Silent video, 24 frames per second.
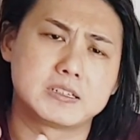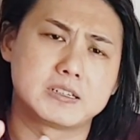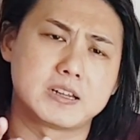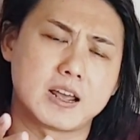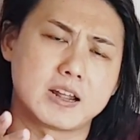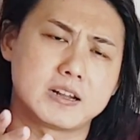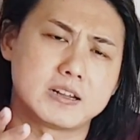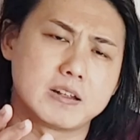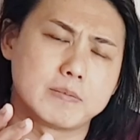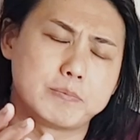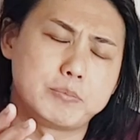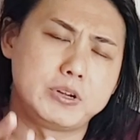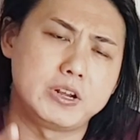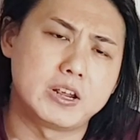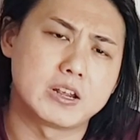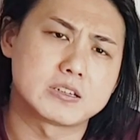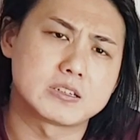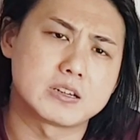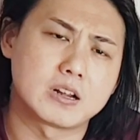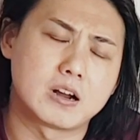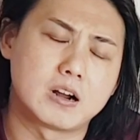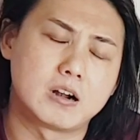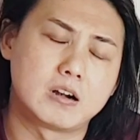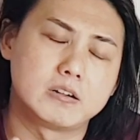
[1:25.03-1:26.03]
that the
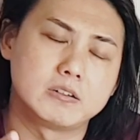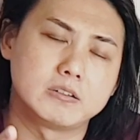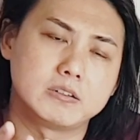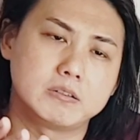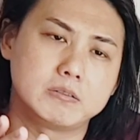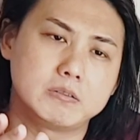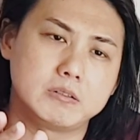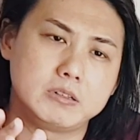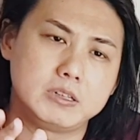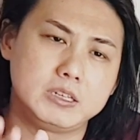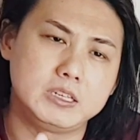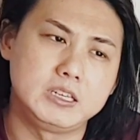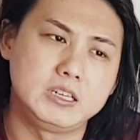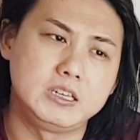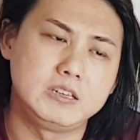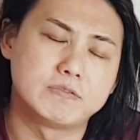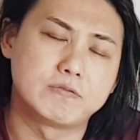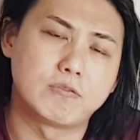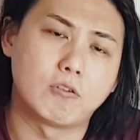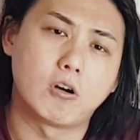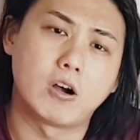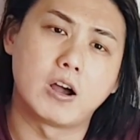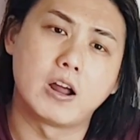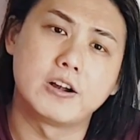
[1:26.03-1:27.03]

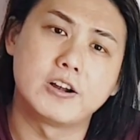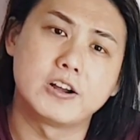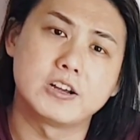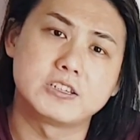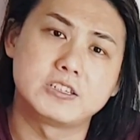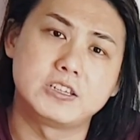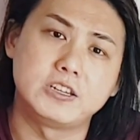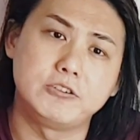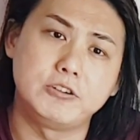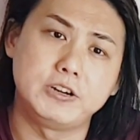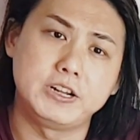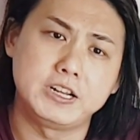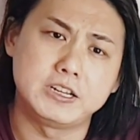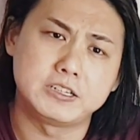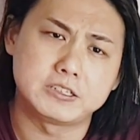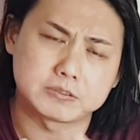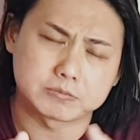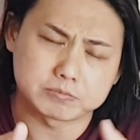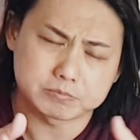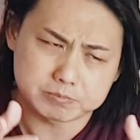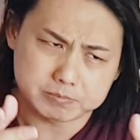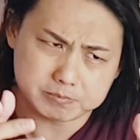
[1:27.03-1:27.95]
PSR-E400 series,